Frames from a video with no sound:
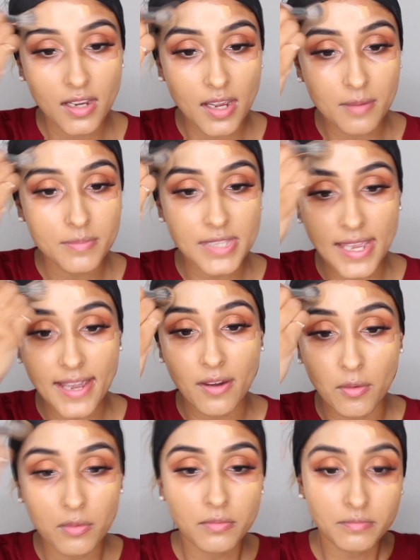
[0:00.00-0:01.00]
comes
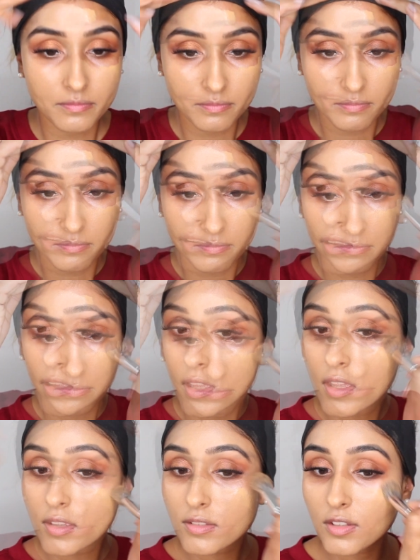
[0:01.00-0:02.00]
out.
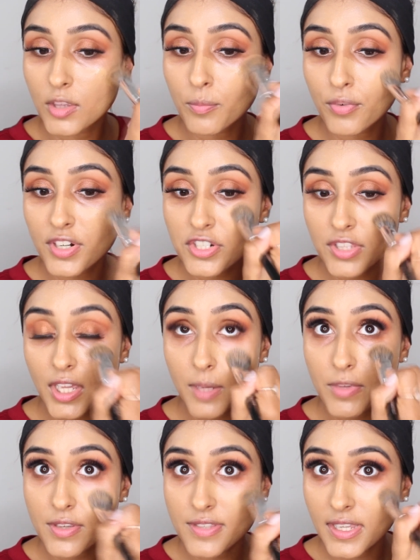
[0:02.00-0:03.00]
So the brush that
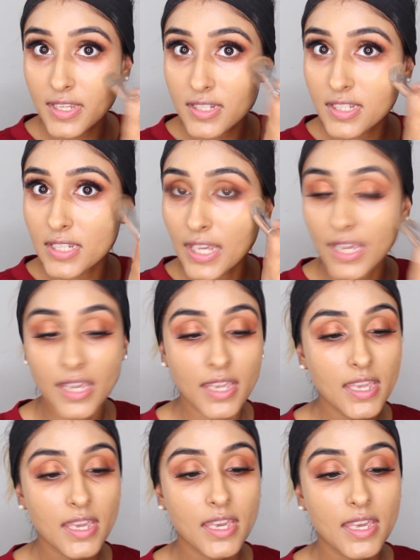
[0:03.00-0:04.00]
I'm using
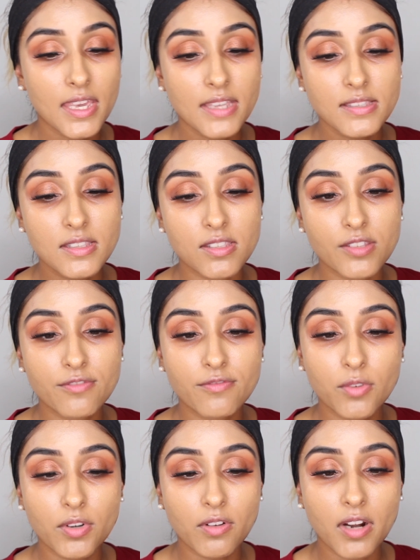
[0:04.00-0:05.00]
today is the
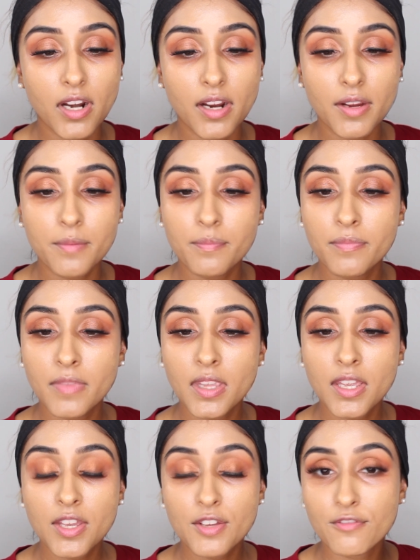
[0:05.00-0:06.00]
Sephora
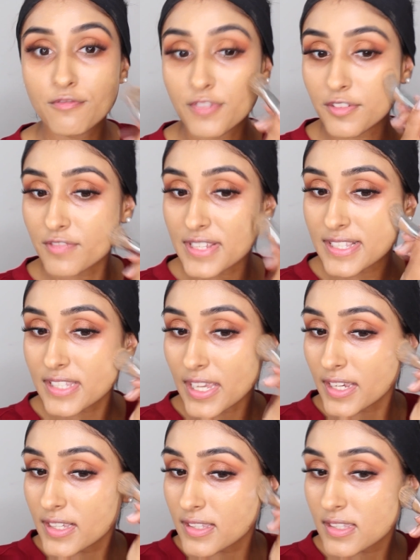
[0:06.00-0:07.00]

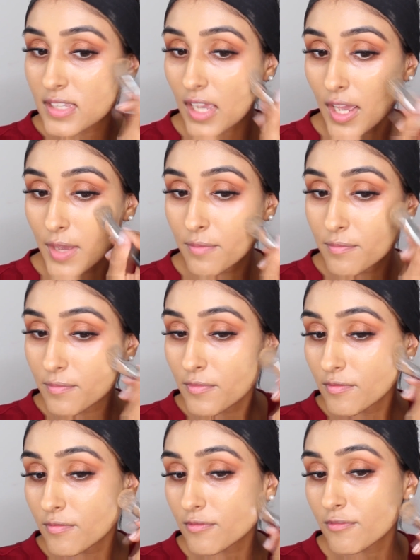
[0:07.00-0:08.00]
56
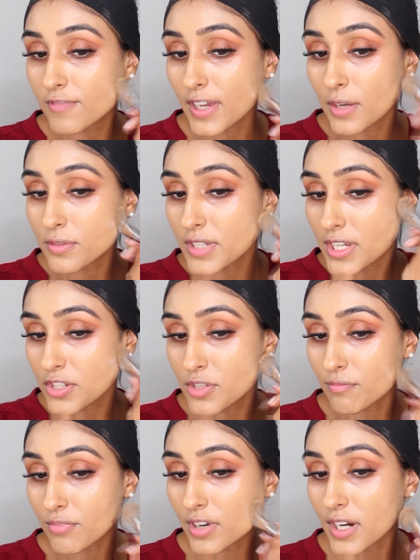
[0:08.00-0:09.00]

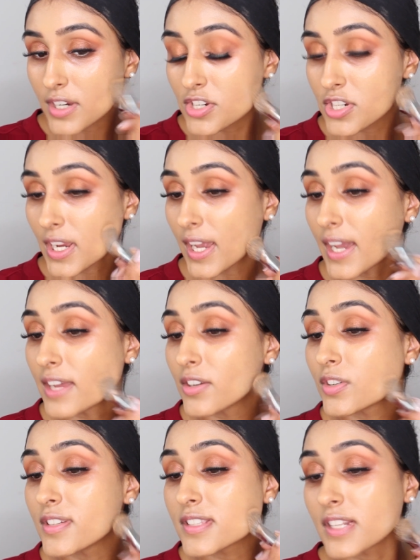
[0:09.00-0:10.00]
foundation brush, and
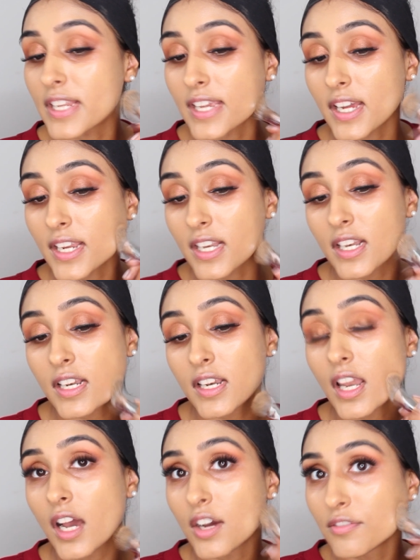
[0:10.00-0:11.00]
honestly I
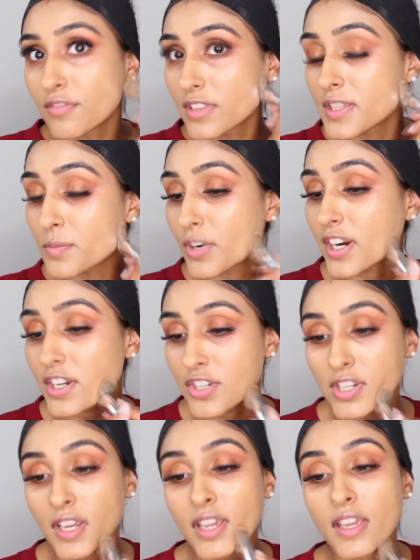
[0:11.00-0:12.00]
love this
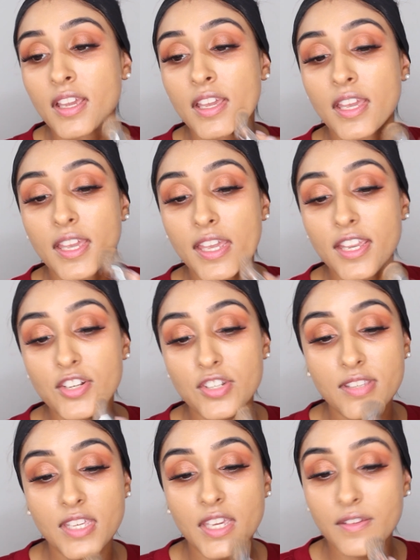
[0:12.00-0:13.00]
brush. It
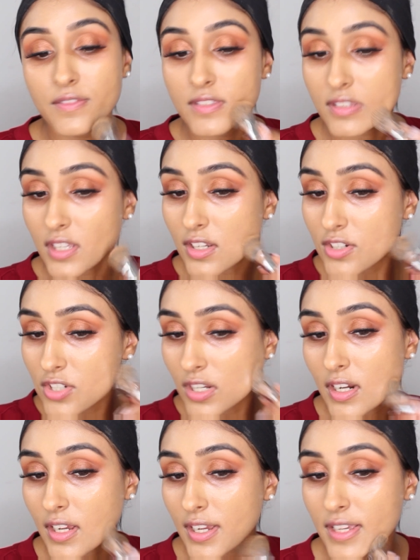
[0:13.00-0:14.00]
just gives such a
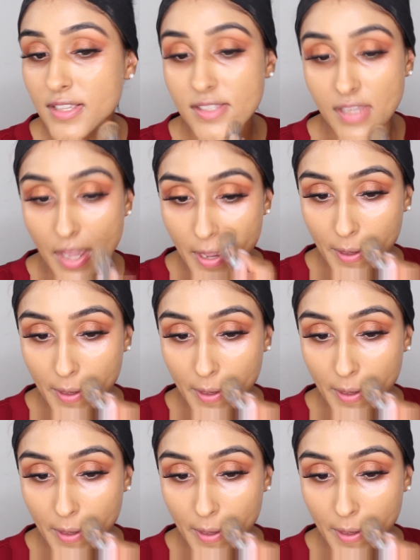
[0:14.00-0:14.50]
nice